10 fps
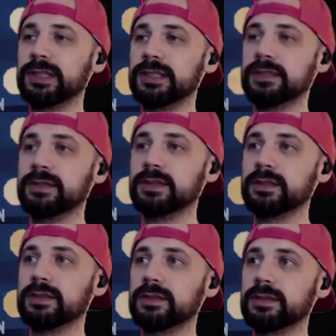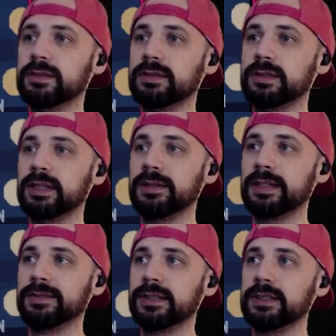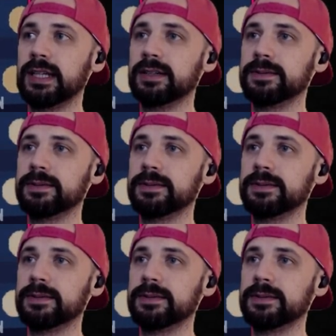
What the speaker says: do. I'll definitely do that.